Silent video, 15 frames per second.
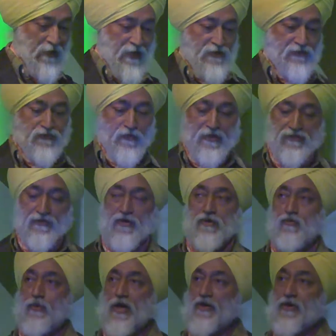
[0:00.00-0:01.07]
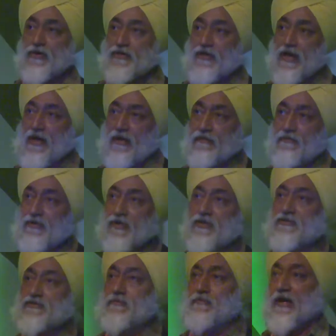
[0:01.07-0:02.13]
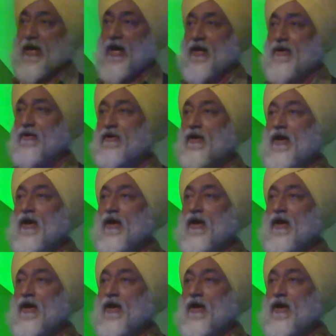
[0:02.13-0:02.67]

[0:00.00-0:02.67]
So we thought, why not take tourism again?